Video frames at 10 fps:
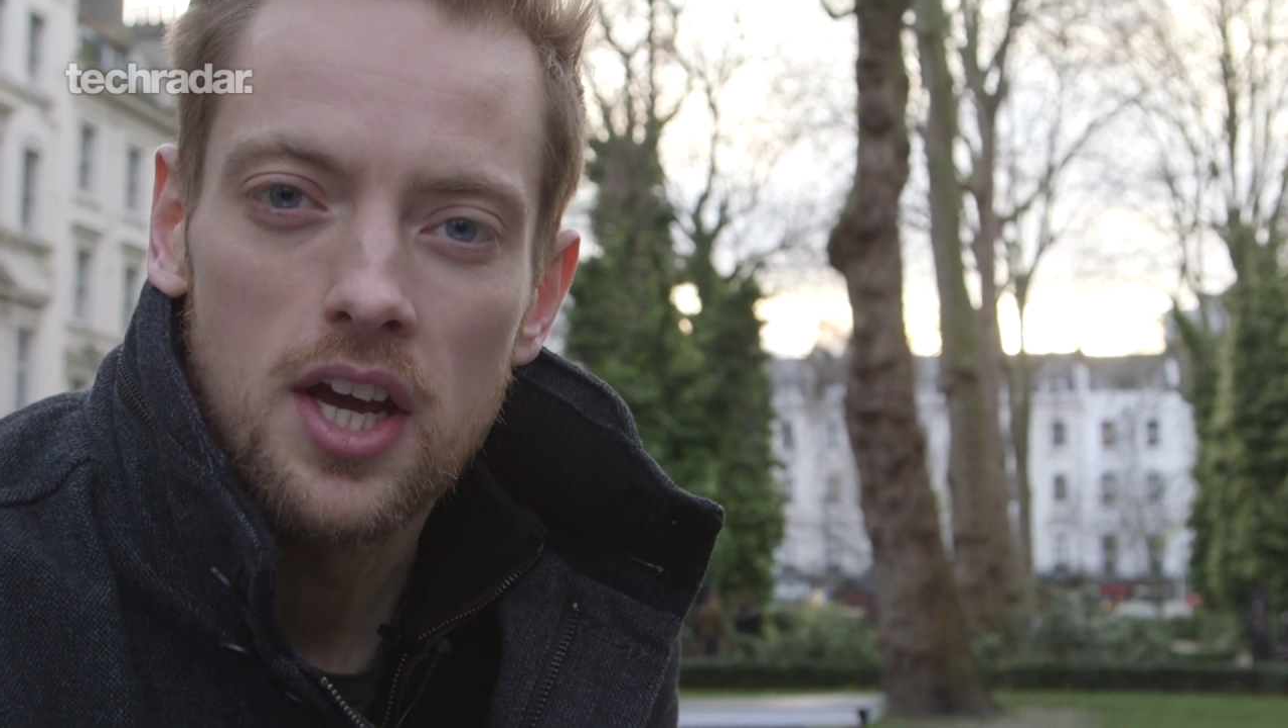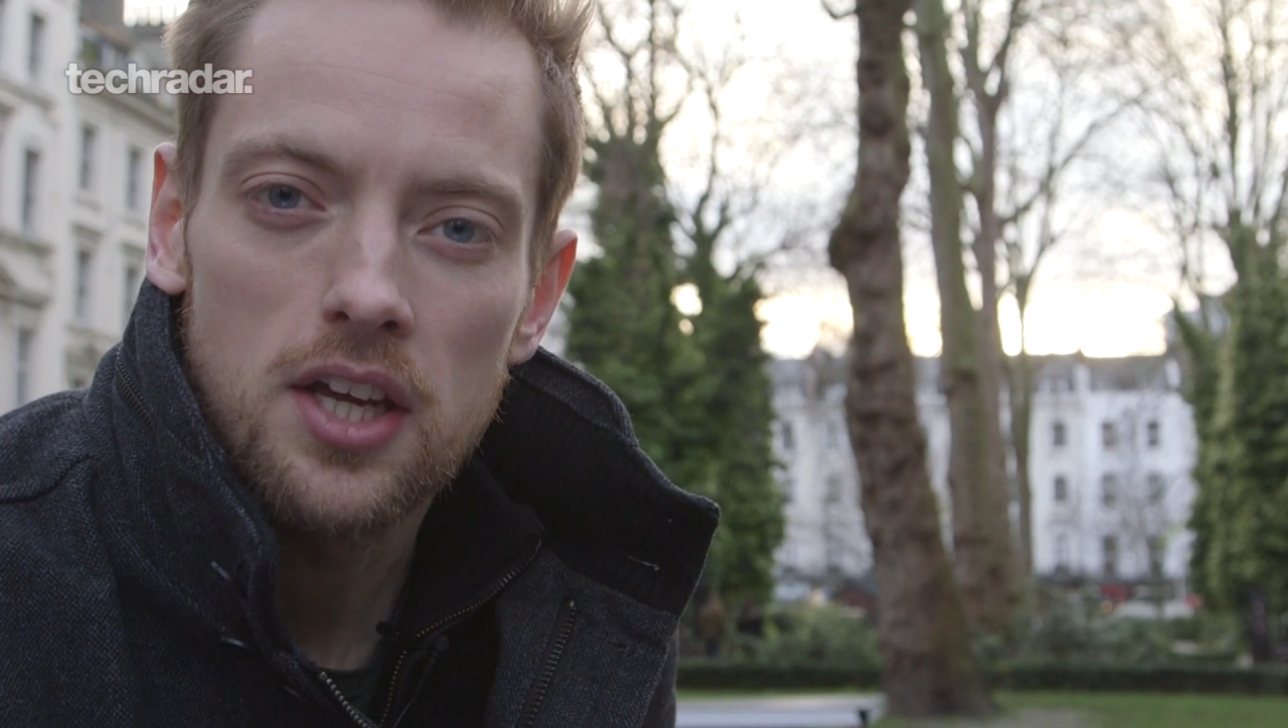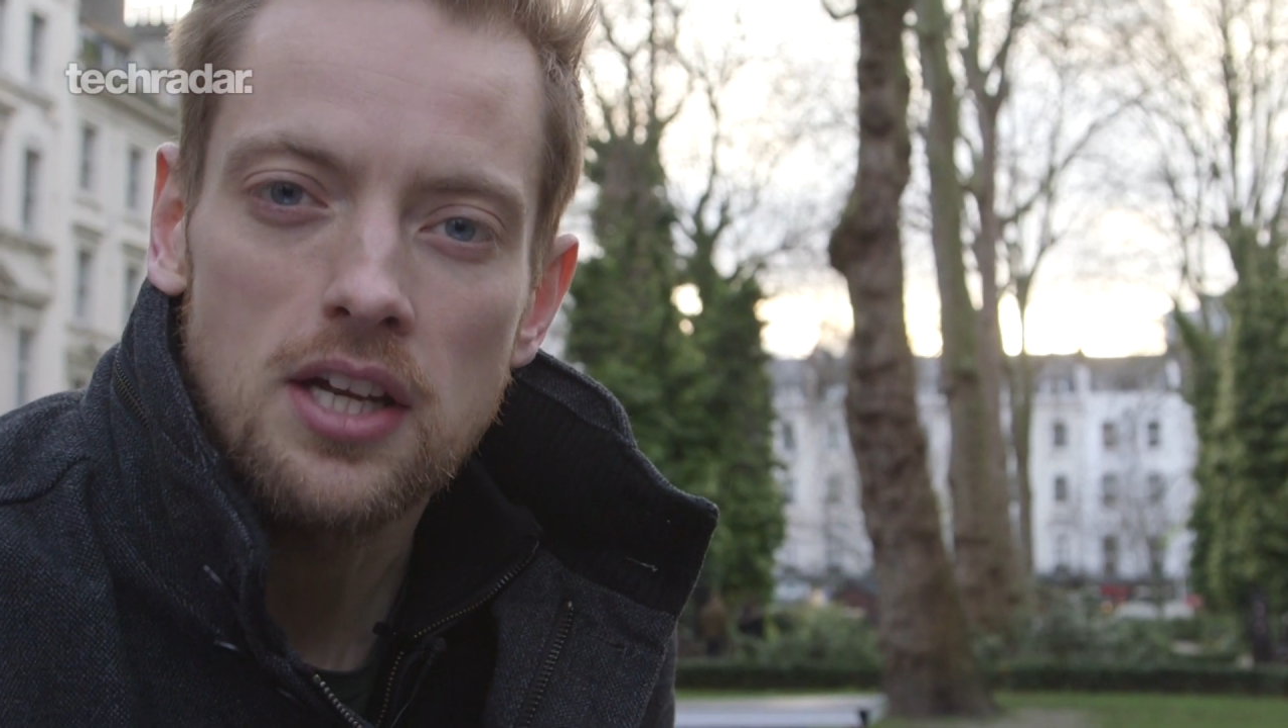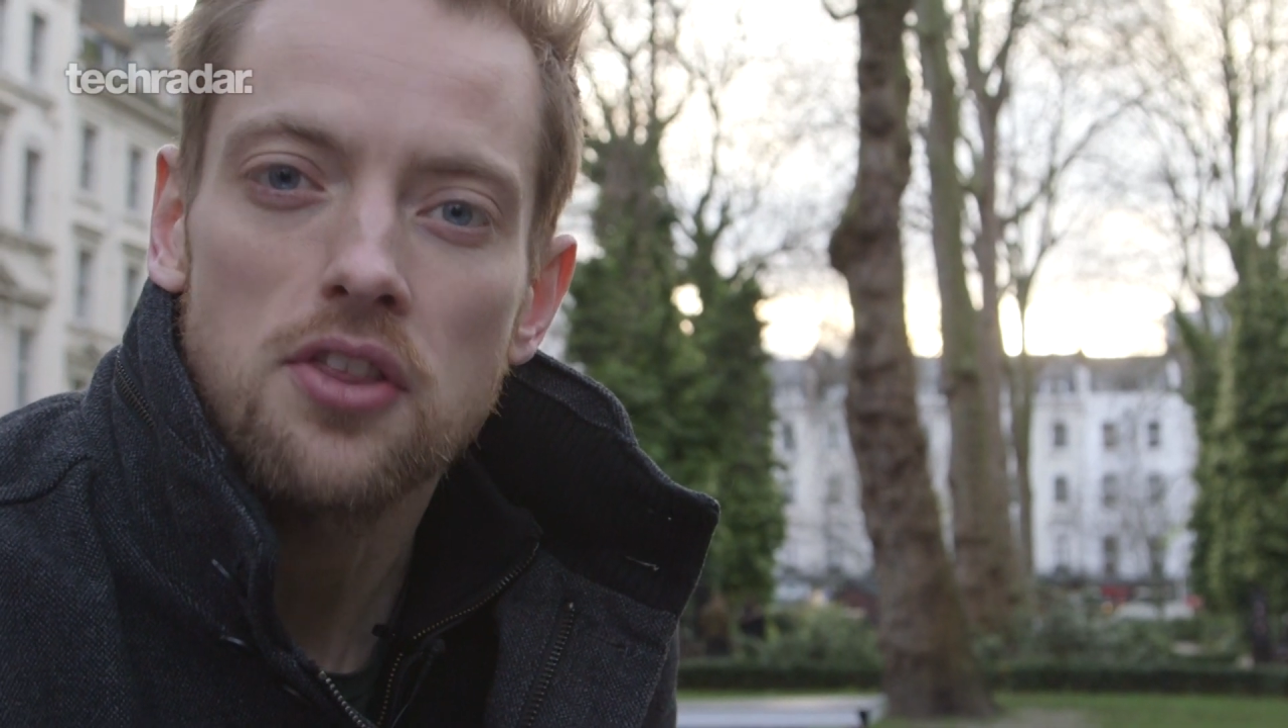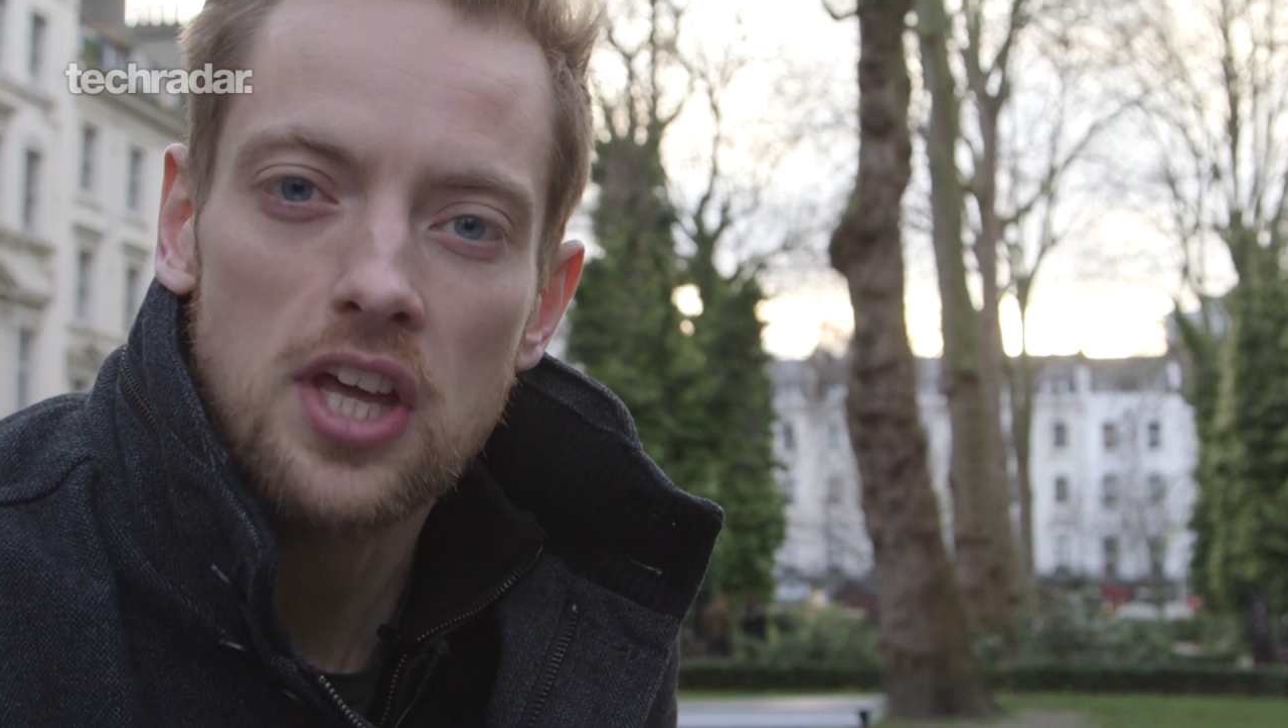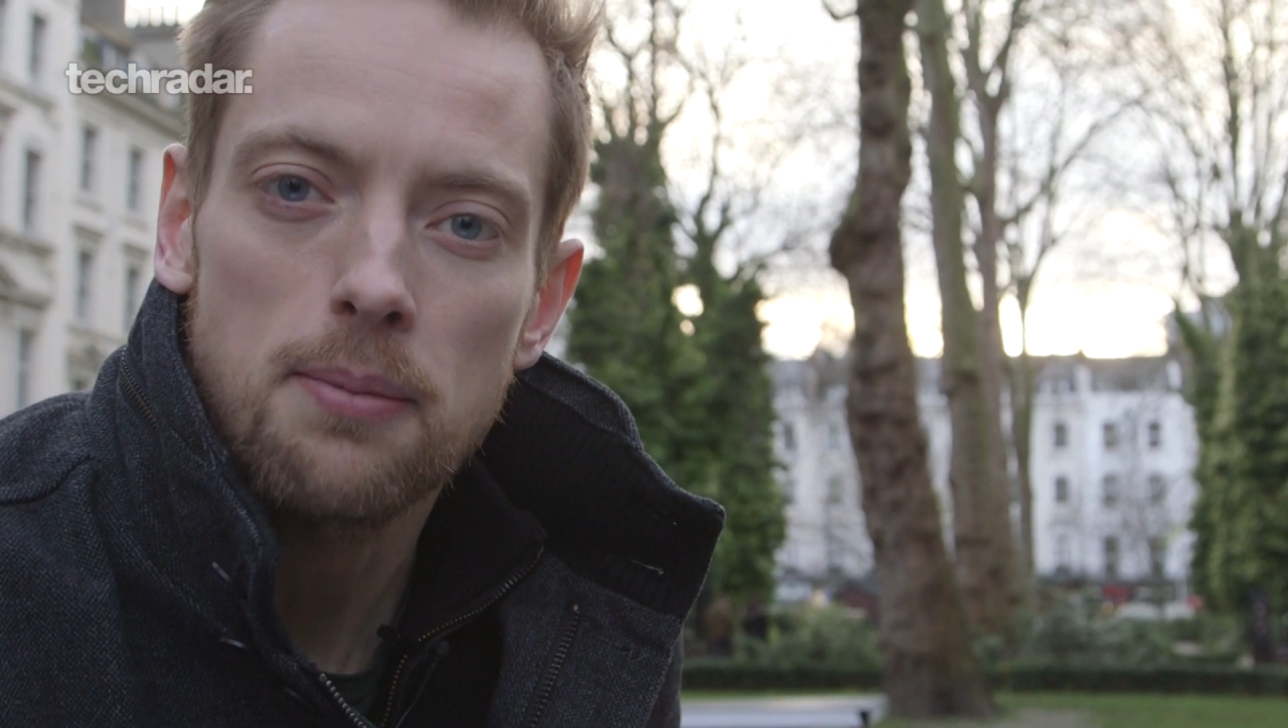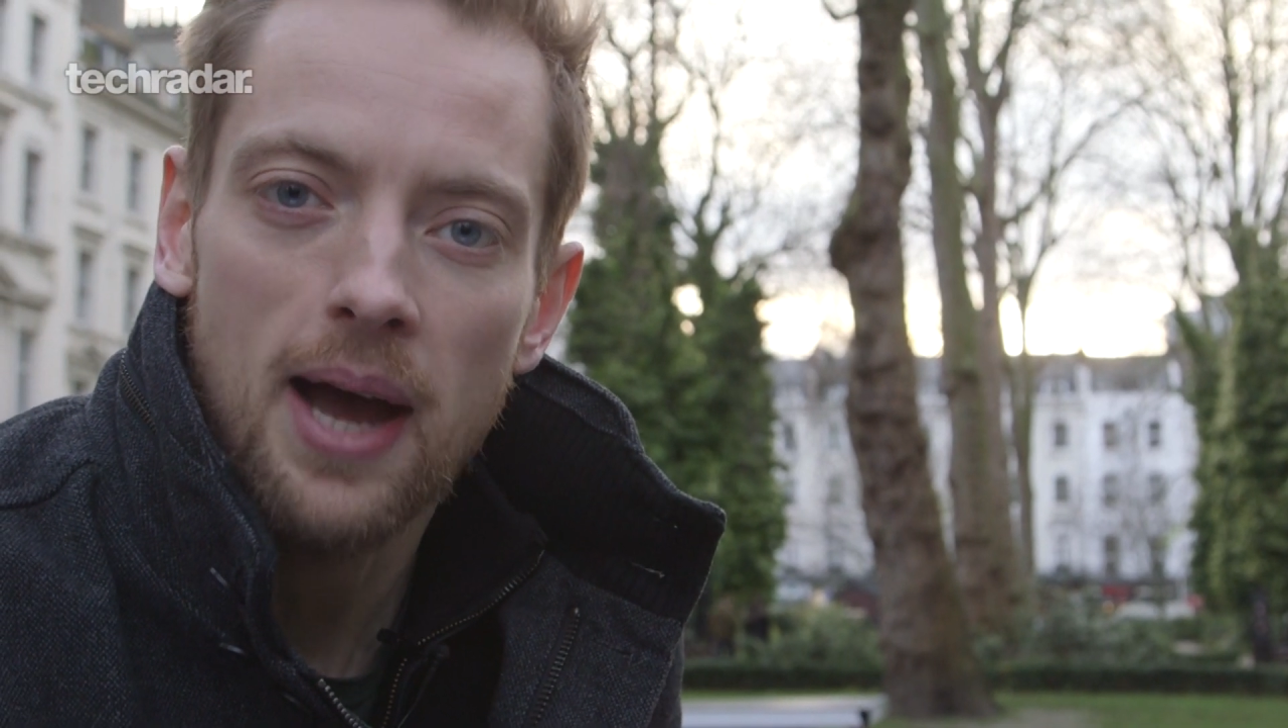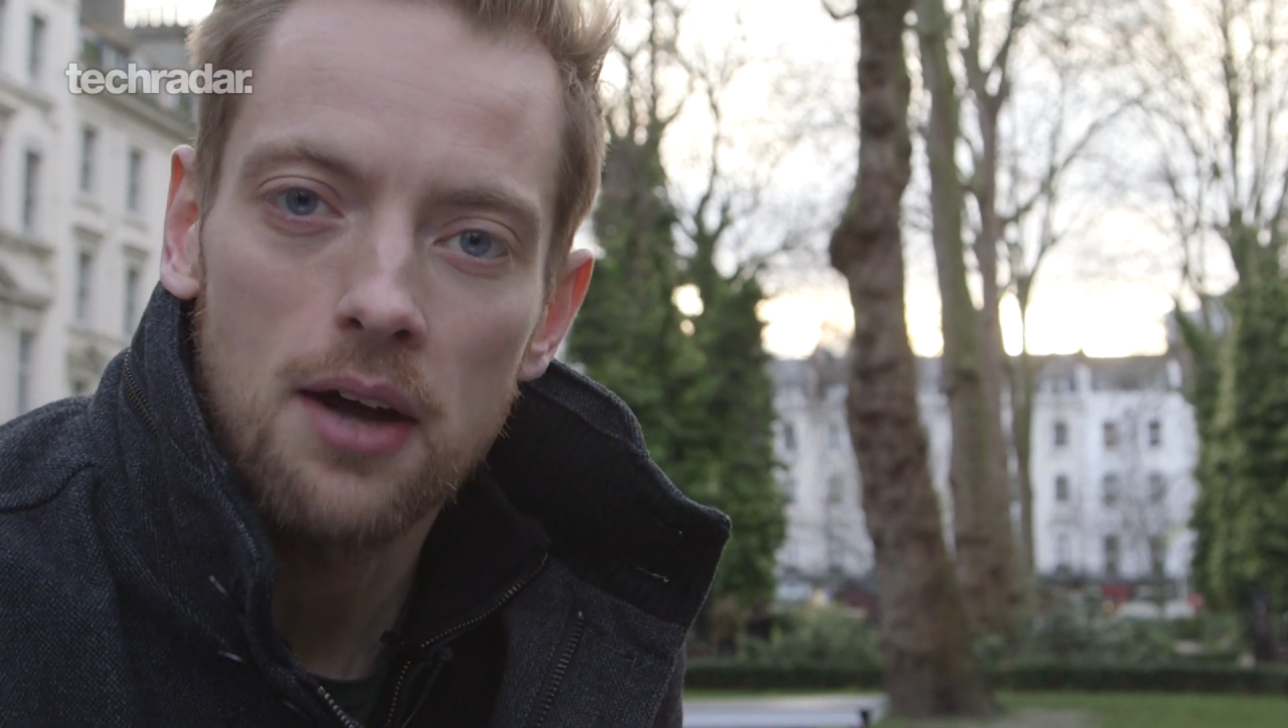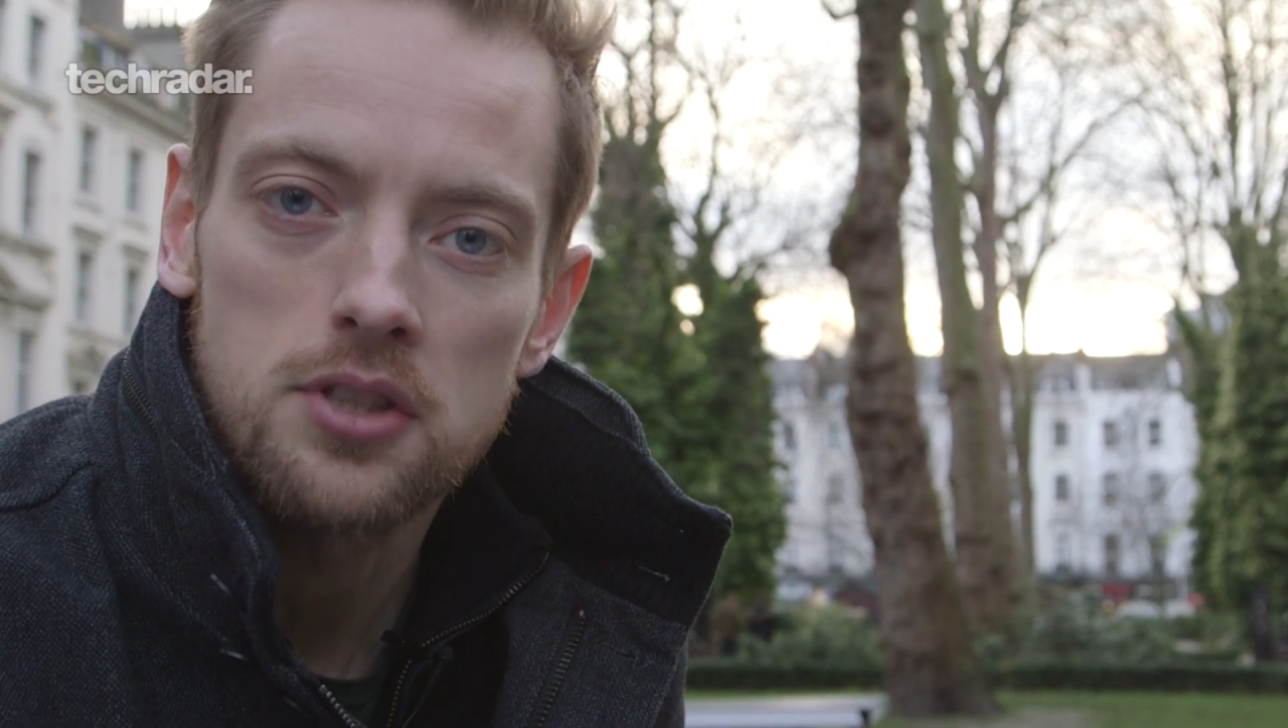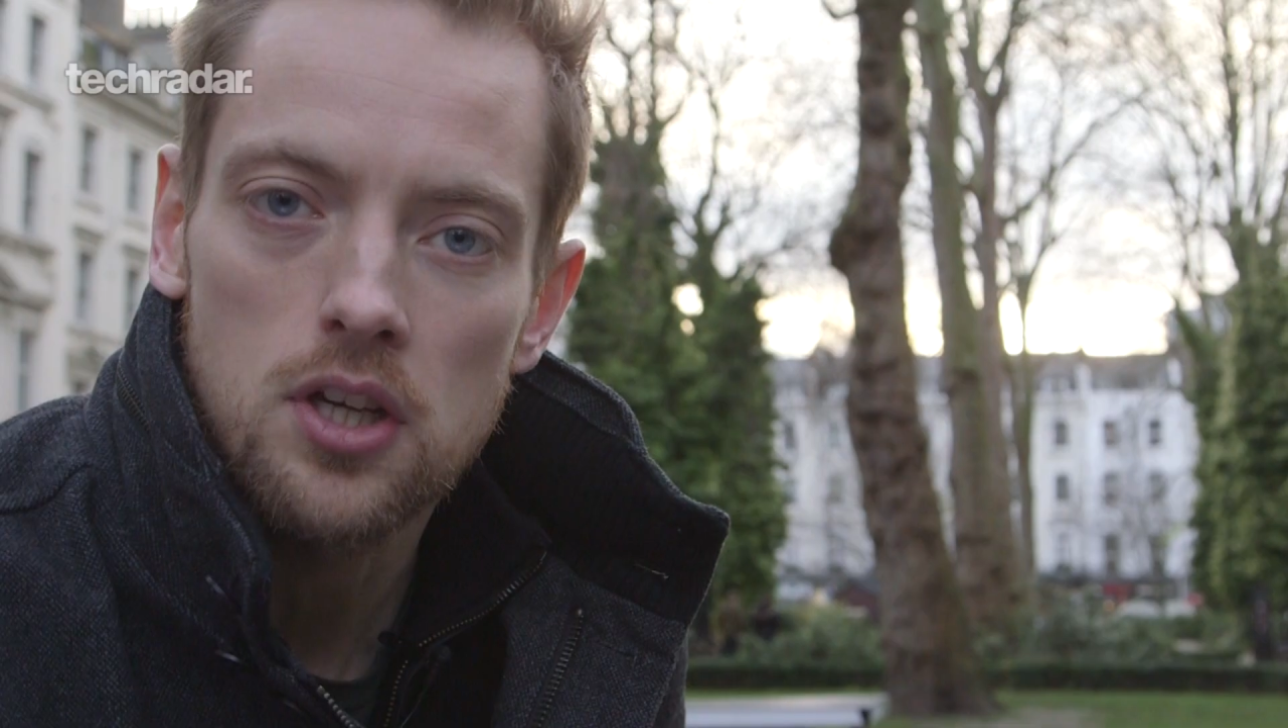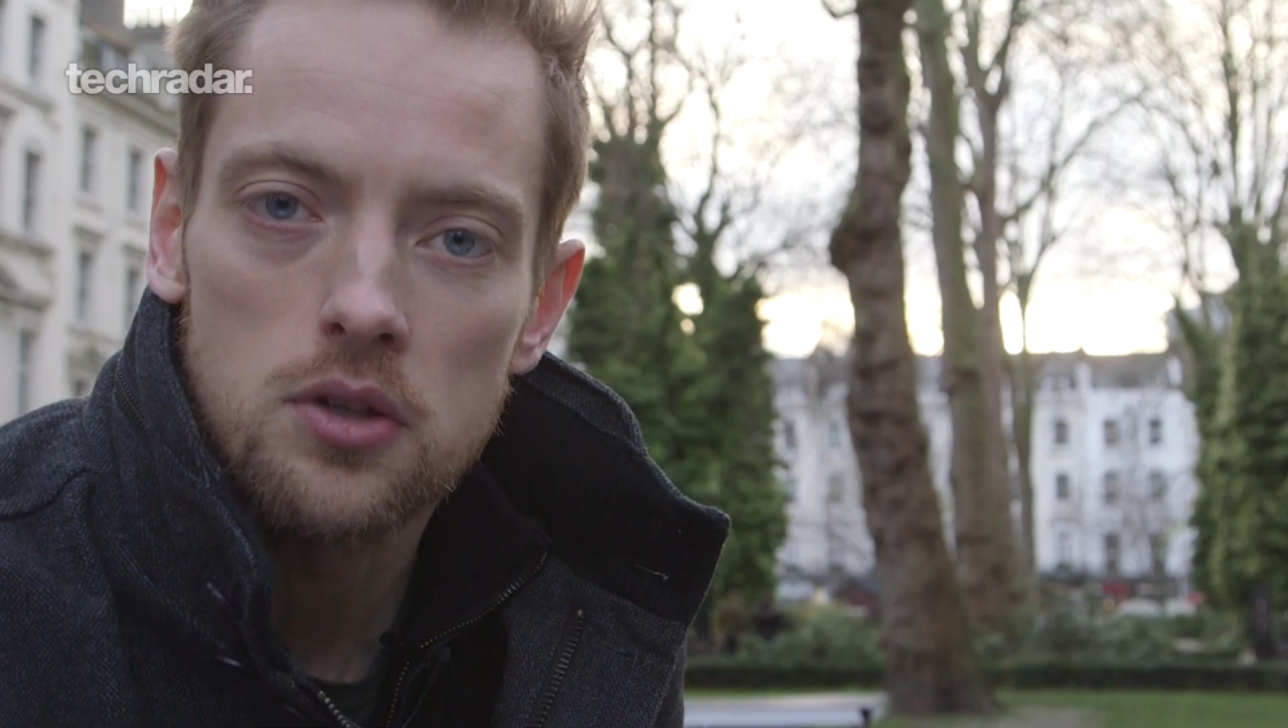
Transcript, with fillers: You need to think about how to